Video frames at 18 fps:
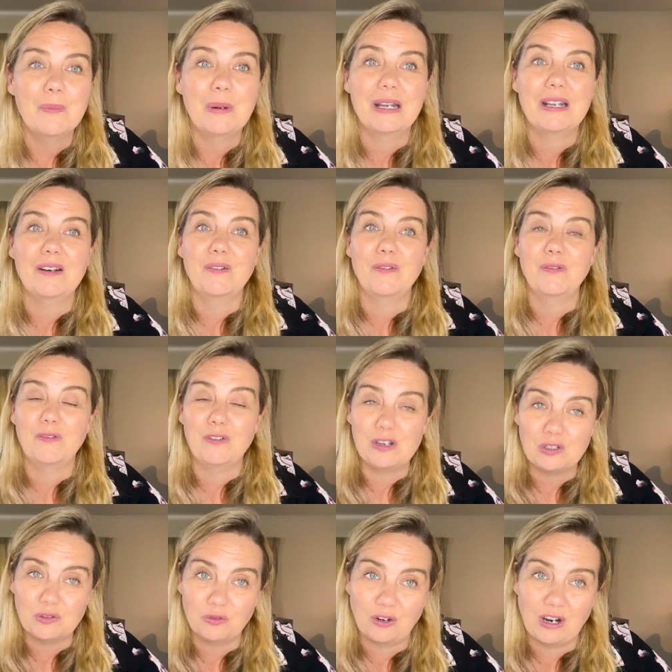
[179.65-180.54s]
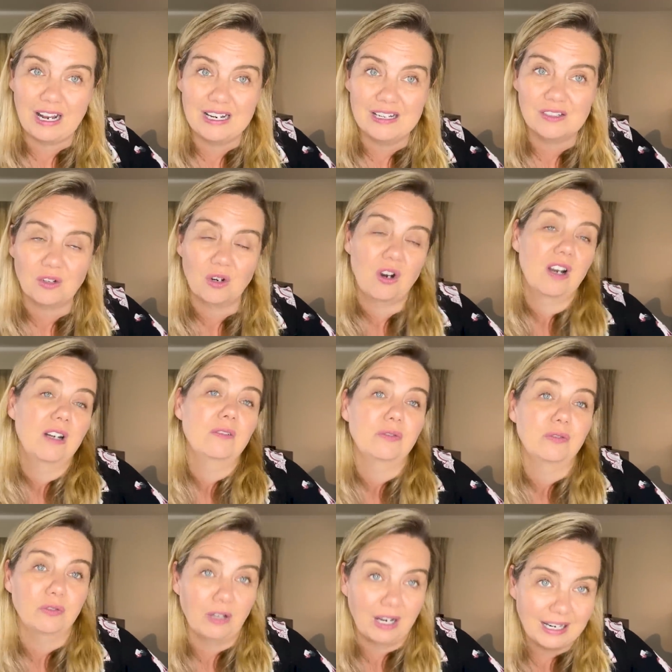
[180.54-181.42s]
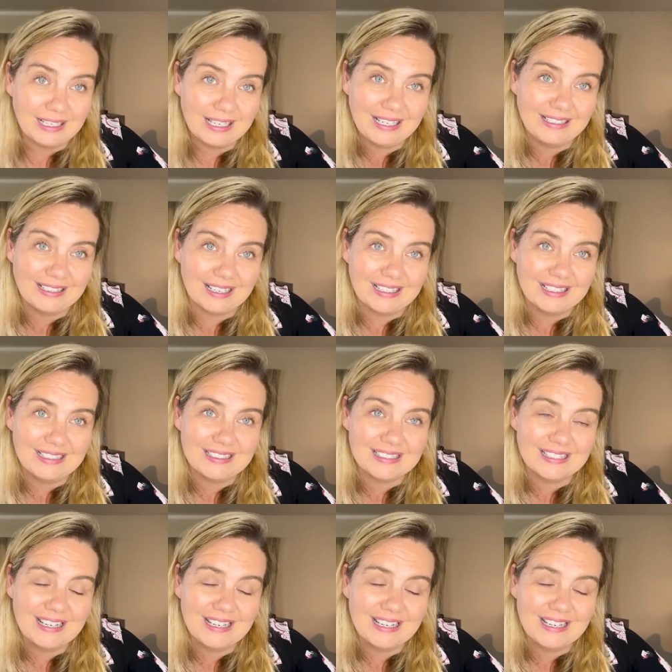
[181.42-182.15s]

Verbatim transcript: But fish fries are on Friday night,